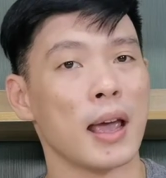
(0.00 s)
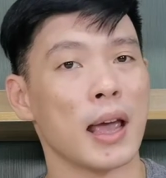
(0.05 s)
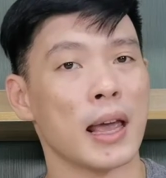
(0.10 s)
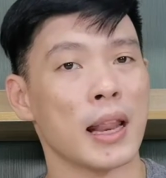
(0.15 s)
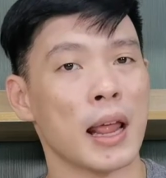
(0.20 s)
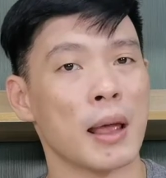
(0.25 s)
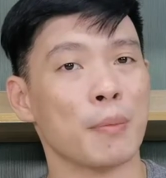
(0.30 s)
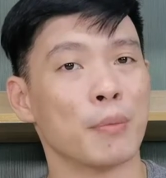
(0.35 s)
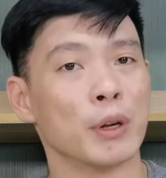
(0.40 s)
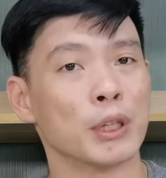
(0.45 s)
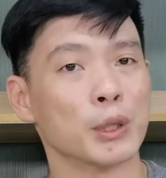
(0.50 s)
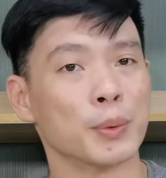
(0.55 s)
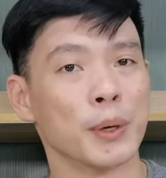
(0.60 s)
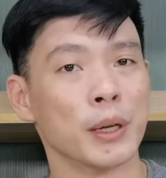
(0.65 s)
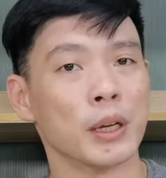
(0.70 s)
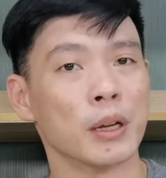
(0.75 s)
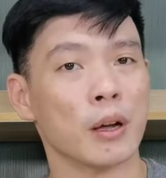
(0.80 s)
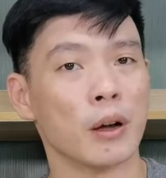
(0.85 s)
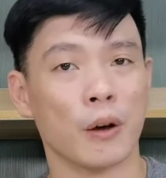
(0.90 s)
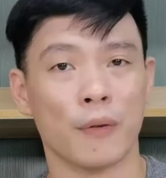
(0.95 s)
And I'm
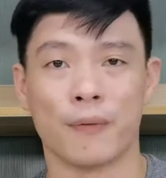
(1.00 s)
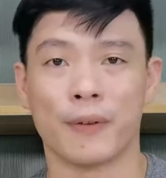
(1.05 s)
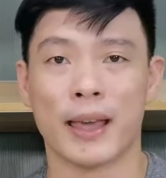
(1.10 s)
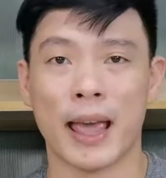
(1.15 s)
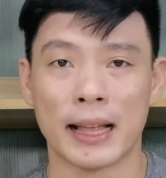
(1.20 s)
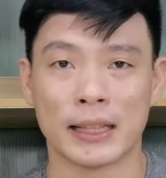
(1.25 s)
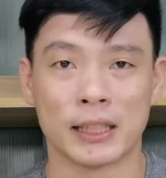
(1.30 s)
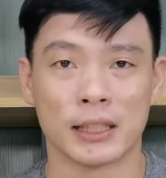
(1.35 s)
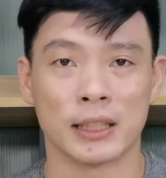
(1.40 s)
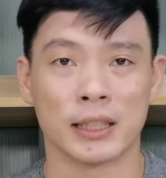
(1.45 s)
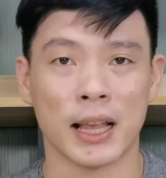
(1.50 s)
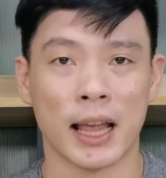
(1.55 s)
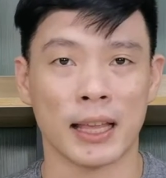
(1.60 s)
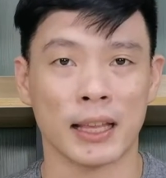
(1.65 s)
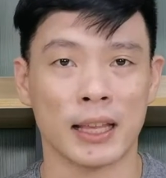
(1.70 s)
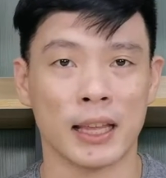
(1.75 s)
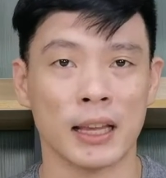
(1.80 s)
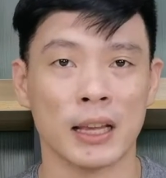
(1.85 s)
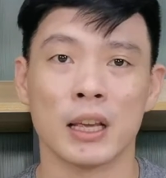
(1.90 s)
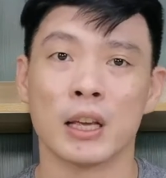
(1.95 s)
Richmond of Gadget
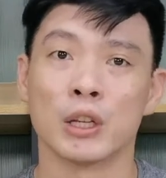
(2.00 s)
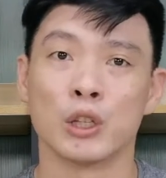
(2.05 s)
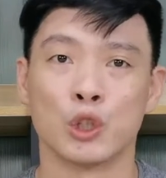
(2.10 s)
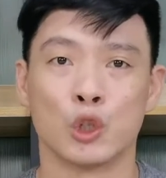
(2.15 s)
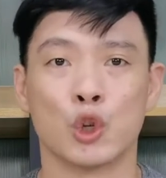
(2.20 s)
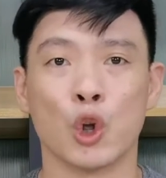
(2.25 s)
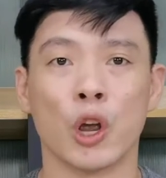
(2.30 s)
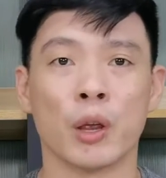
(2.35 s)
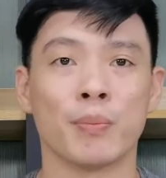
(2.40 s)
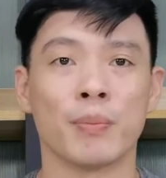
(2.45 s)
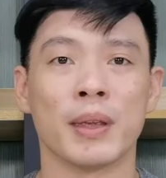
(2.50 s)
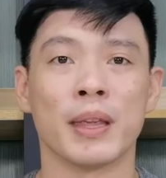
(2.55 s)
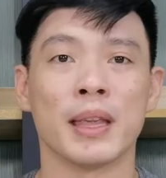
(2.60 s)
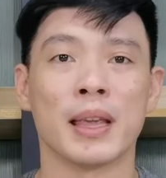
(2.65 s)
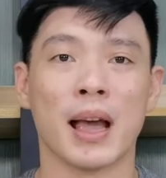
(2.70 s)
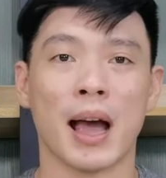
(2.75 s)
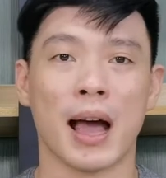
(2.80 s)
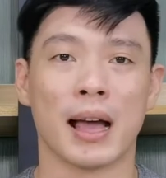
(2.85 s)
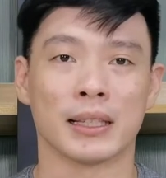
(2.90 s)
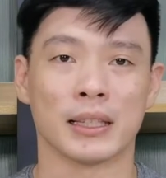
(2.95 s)
Sidekick. Join
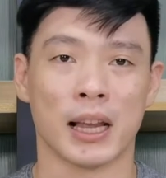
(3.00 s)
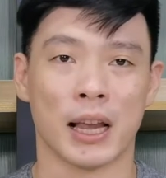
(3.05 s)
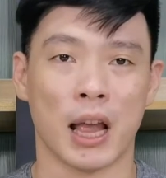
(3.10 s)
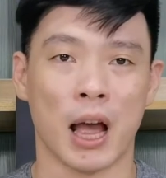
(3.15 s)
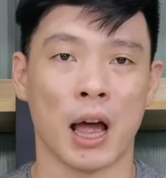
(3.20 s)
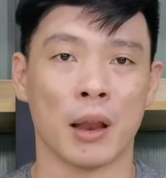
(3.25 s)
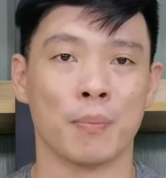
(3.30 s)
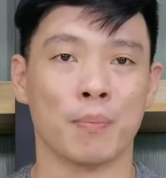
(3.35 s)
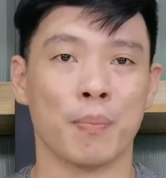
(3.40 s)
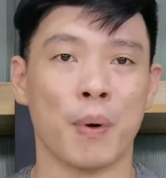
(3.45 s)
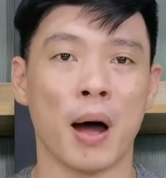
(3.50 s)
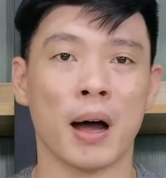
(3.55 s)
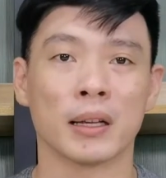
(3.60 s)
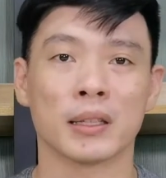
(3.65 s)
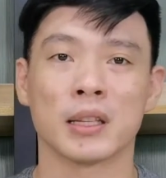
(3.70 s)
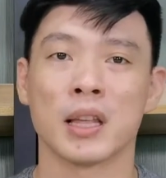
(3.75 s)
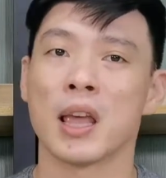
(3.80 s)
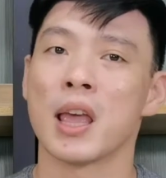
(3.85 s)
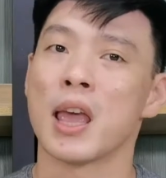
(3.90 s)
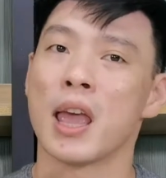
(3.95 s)
me as I
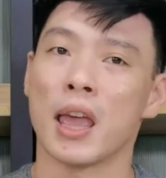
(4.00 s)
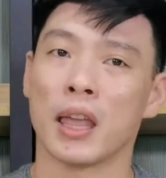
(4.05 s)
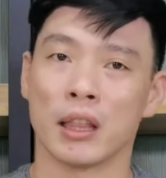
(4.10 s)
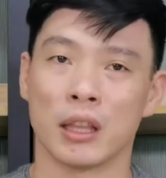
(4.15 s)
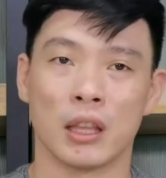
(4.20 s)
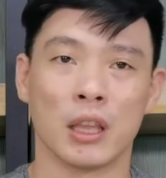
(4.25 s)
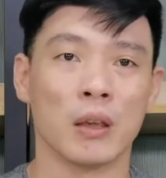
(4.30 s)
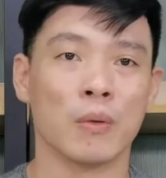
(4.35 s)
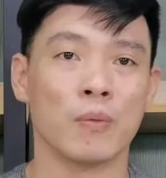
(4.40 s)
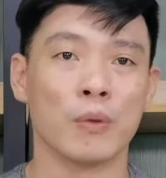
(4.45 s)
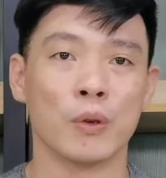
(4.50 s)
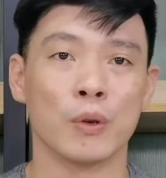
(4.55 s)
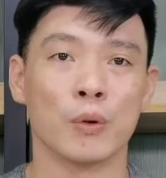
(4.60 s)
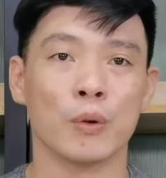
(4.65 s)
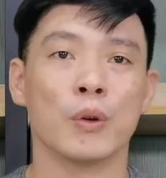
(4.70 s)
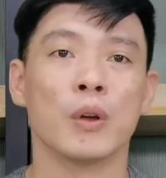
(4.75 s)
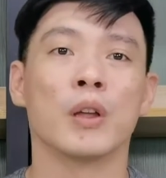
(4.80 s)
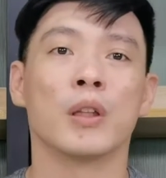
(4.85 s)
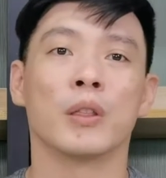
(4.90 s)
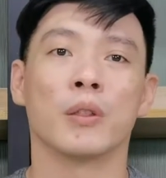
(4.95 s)
unbox and give
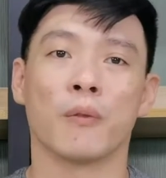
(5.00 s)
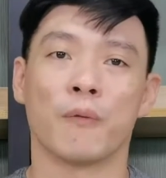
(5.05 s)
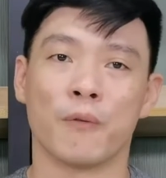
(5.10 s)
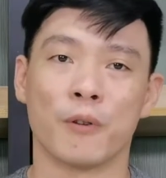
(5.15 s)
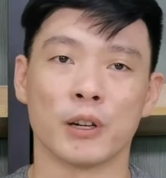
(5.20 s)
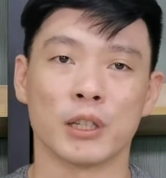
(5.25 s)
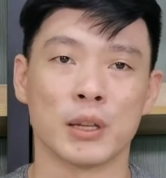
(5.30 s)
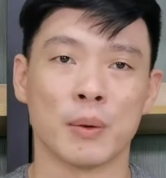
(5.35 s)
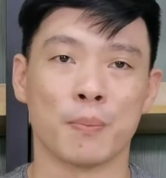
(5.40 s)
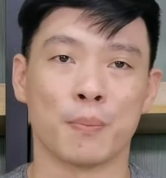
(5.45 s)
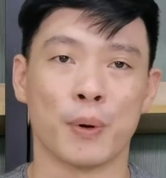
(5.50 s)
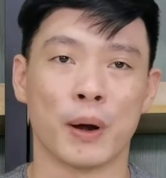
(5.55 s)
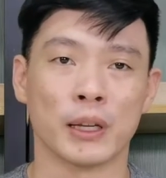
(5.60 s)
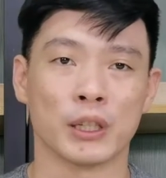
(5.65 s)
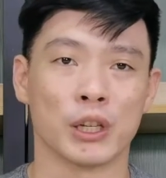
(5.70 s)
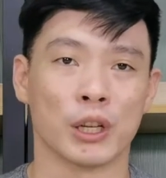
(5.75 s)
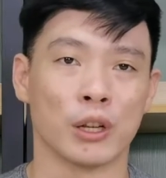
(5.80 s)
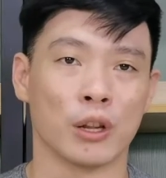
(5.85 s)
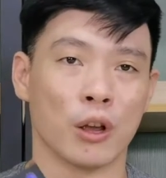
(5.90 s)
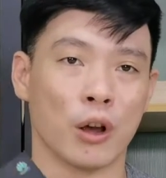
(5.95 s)
you the first
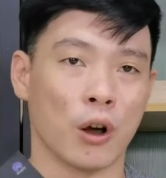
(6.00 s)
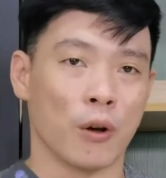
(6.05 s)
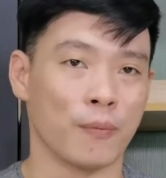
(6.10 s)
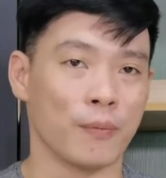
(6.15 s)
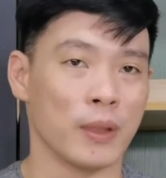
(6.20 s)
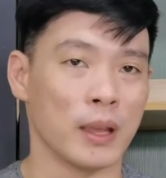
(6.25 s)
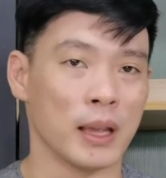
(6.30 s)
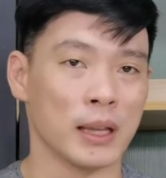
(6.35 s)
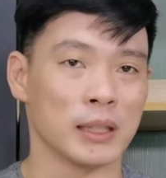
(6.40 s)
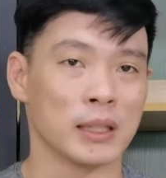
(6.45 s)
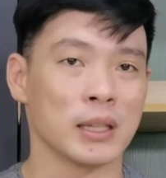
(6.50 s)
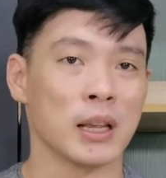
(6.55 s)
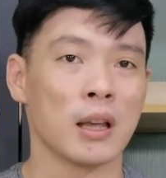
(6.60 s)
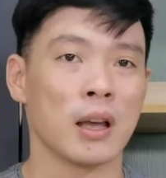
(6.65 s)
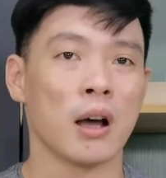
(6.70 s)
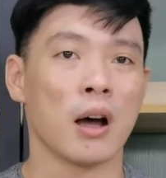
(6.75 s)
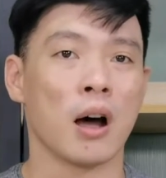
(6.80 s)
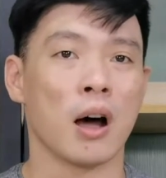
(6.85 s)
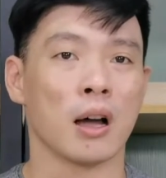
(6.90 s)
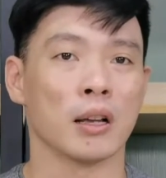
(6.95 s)
impression of
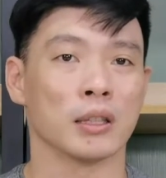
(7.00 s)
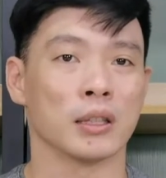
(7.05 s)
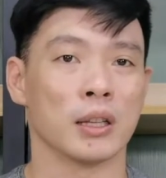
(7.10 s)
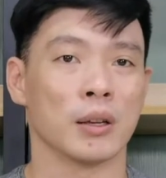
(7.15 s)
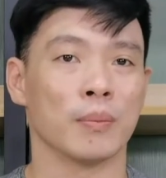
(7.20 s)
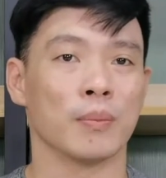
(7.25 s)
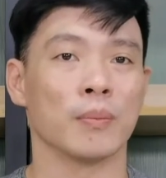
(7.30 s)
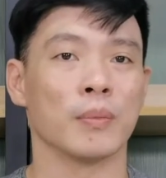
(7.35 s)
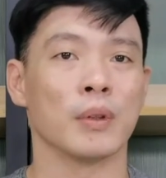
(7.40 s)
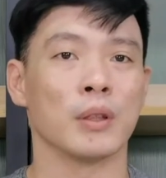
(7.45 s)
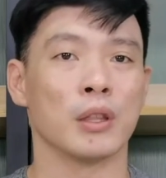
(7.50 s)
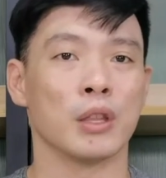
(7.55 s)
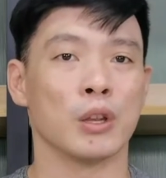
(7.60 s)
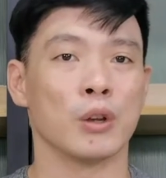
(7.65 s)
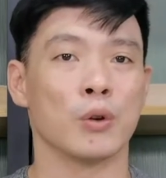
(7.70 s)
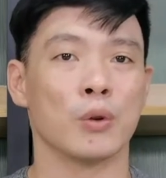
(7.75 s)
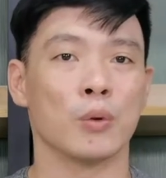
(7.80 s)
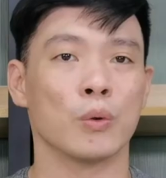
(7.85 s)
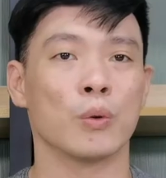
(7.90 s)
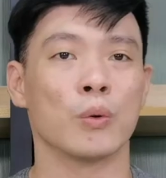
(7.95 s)
this awesome
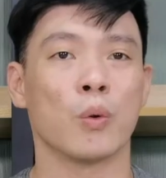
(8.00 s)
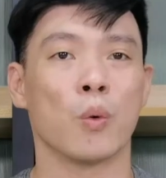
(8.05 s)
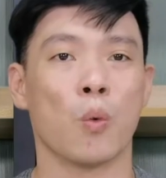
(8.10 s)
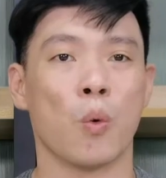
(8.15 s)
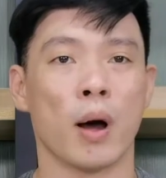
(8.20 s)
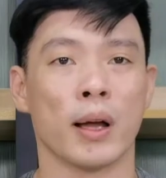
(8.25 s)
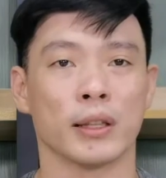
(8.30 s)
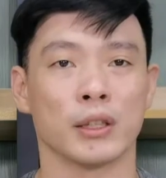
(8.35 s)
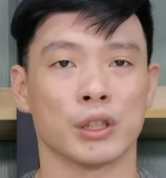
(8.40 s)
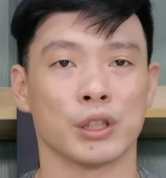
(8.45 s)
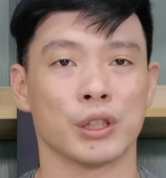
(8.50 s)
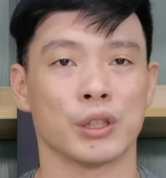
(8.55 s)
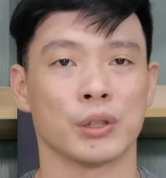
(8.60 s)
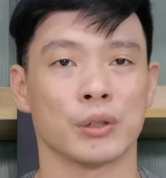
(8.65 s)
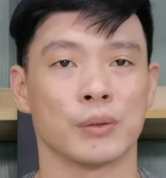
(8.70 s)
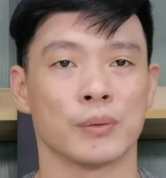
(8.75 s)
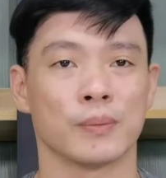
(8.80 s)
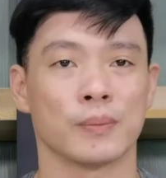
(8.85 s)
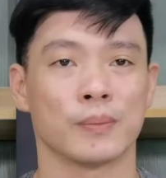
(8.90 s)
new watch.